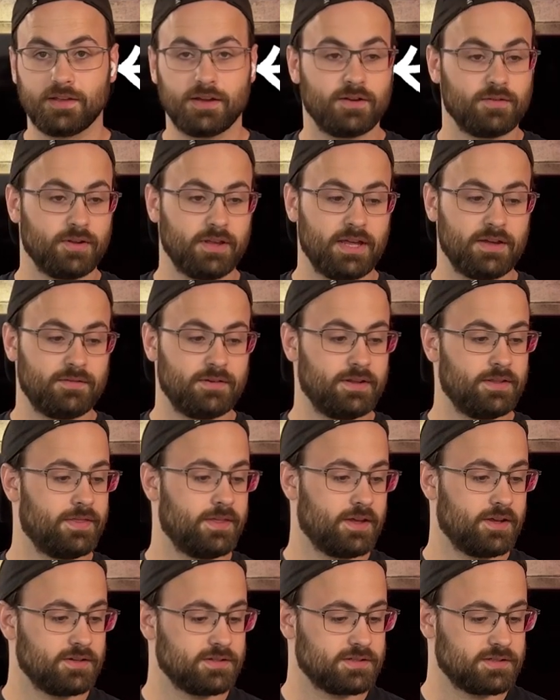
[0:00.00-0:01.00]
I really have anything
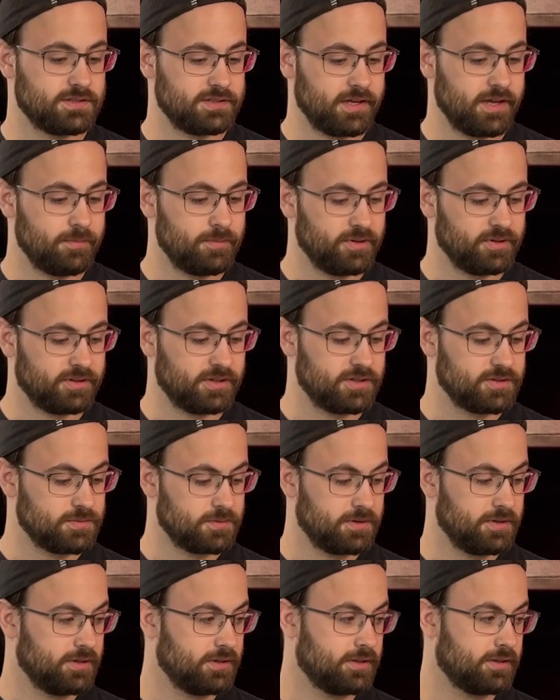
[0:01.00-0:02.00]
else to say about this
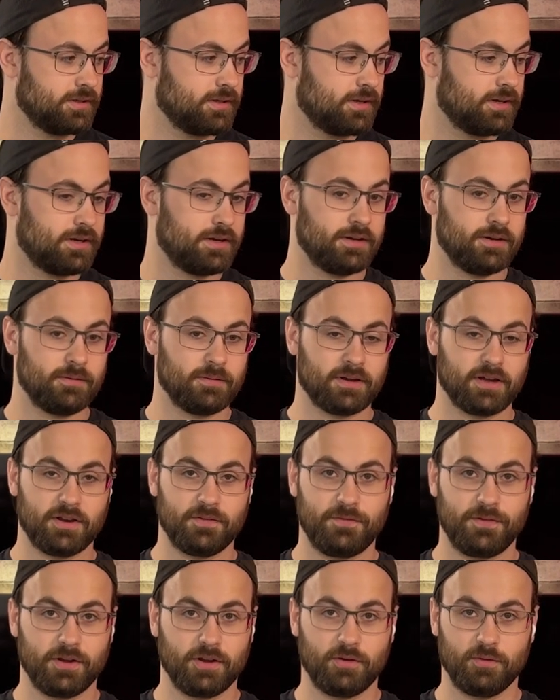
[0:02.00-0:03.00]
one. Um, I gotta
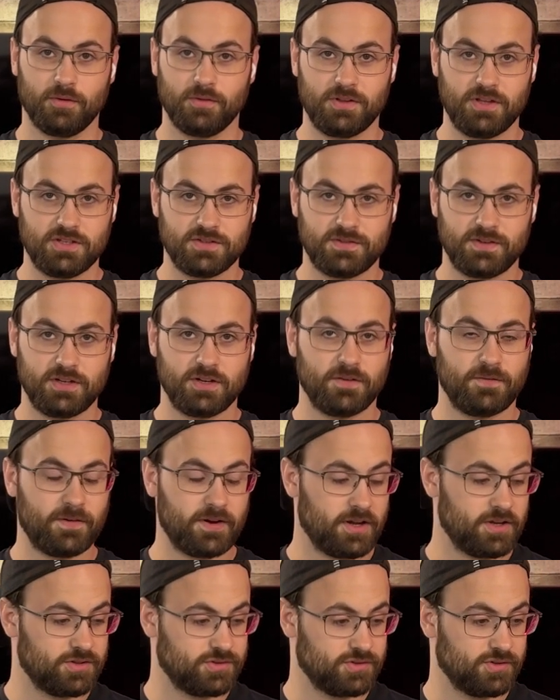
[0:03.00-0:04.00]
figure out where these video
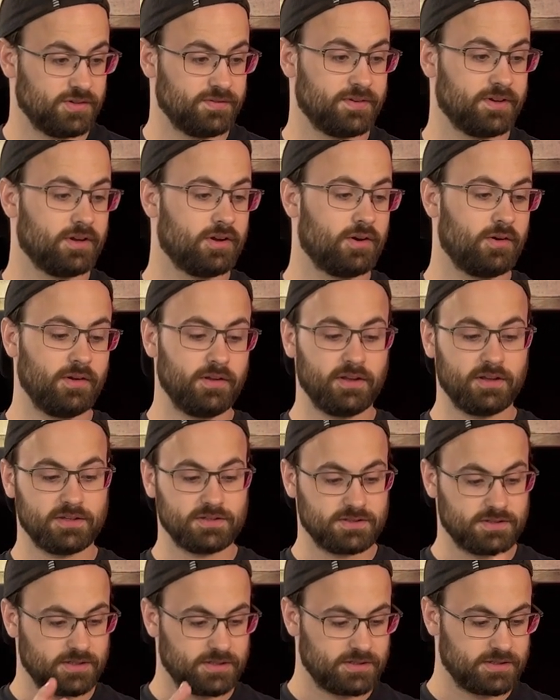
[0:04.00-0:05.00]
files are even going
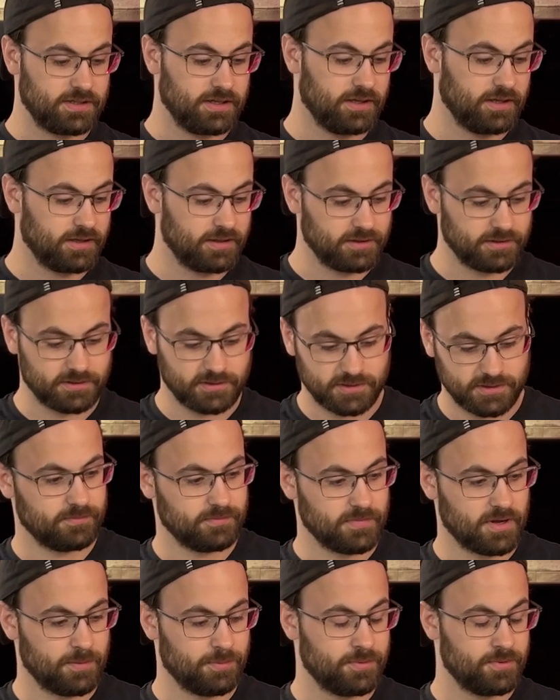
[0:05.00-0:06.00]
as this thing gets
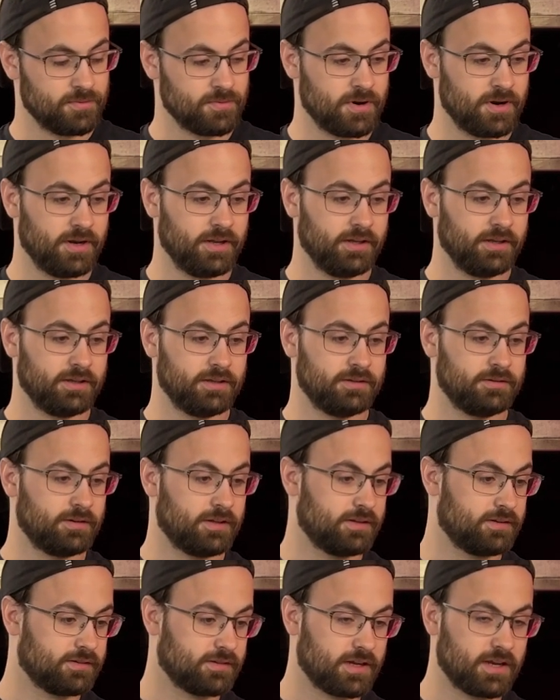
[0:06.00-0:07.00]
up and running and
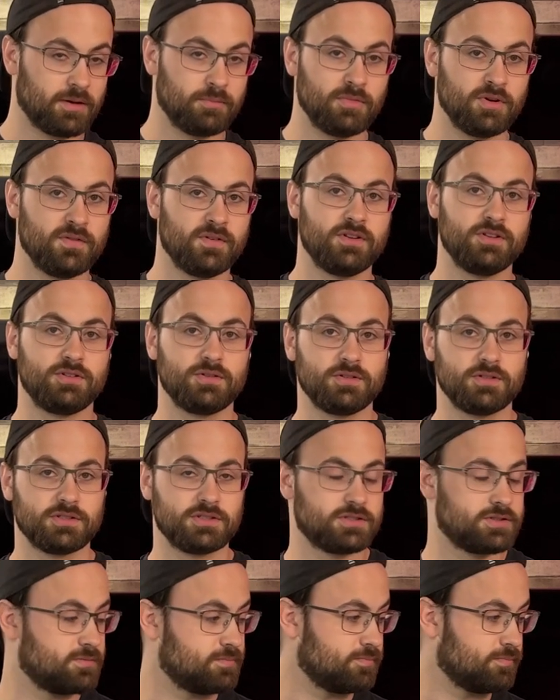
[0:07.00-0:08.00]
it's gotta move into
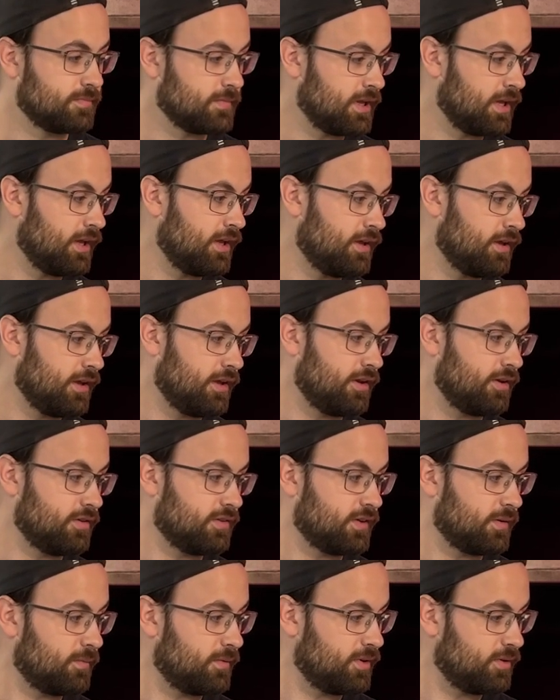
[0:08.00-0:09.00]
its, you know,
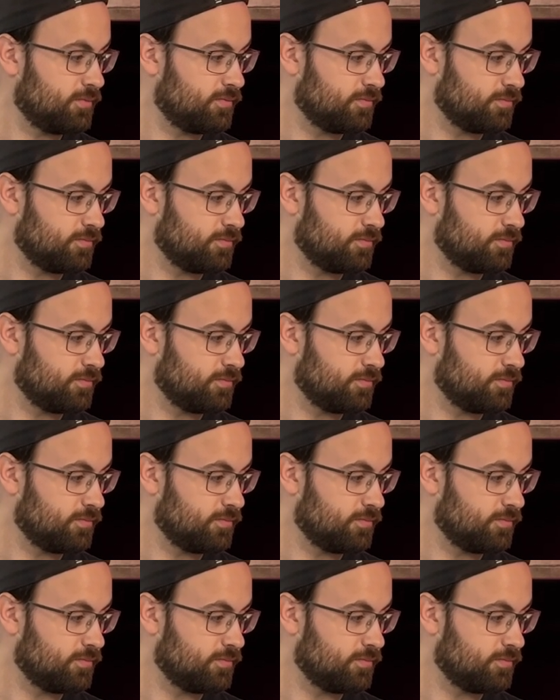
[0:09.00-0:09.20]
somewhat